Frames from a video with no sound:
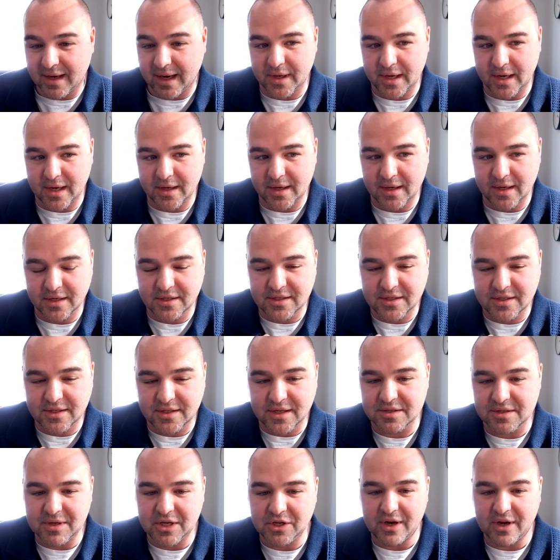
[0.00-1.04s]
And it doesn't
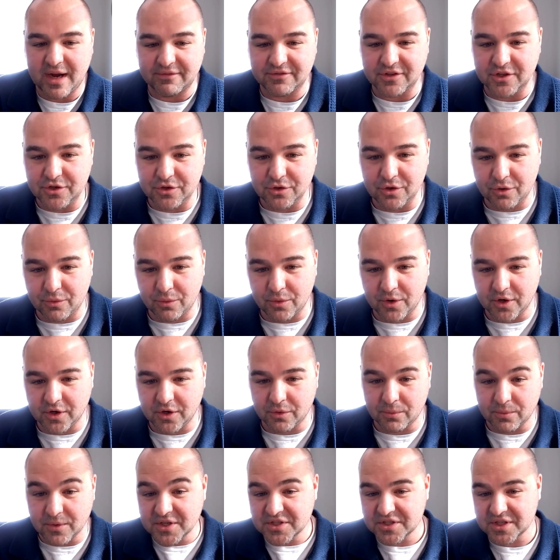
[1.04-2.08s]
mean you have to do it where you're
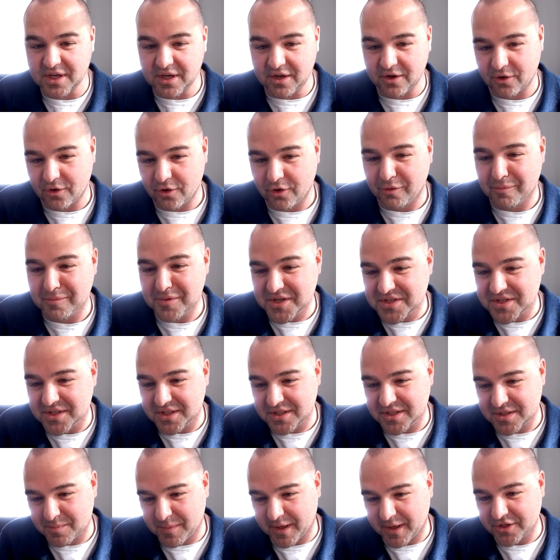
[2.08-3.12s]
risking your whole
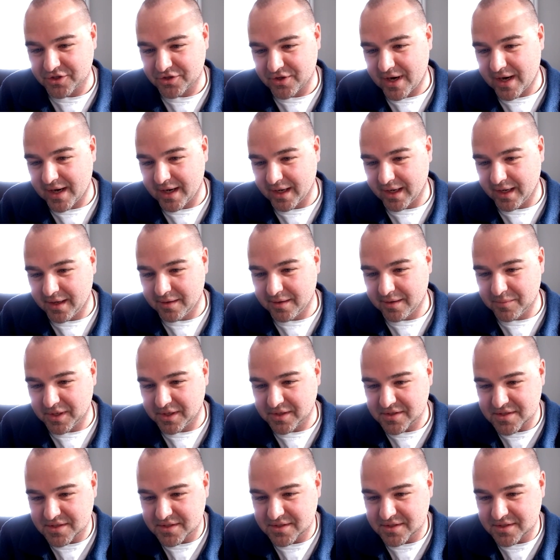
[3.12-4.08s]
business by trying it because